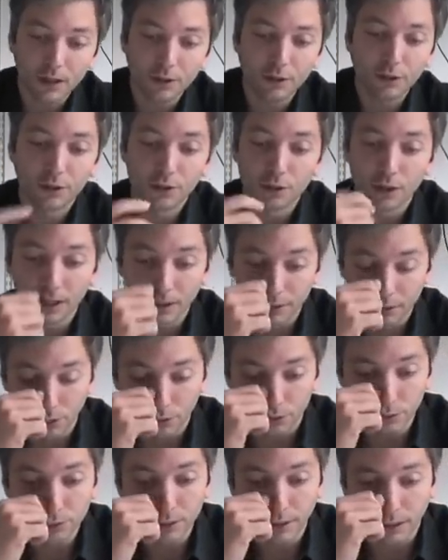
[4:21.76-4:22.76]
you know, like the
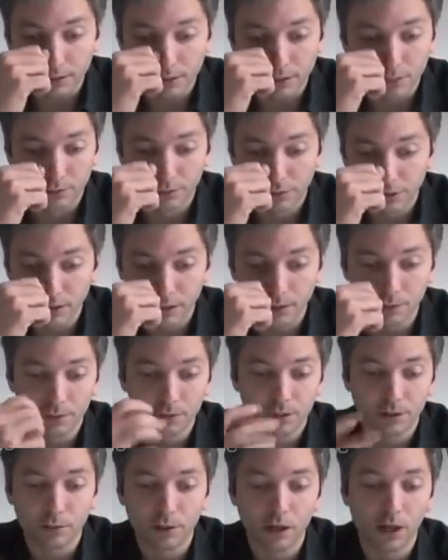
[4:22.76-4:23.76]
context, obviously,
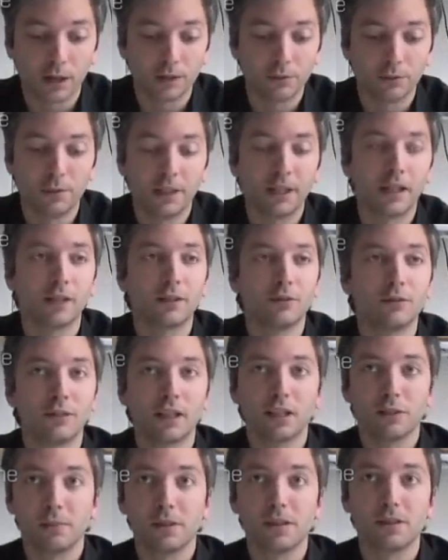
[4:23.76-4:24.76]
because we like to make like
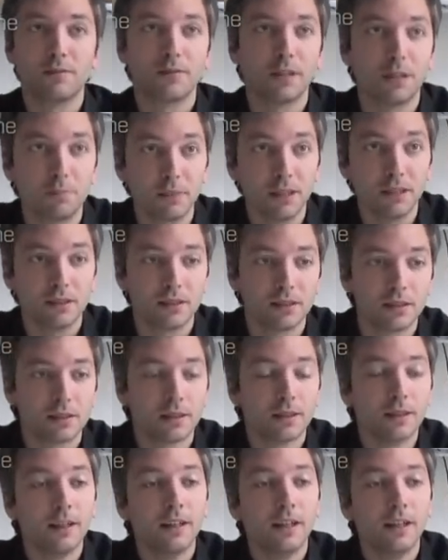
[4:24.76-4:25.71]
context specific pieces,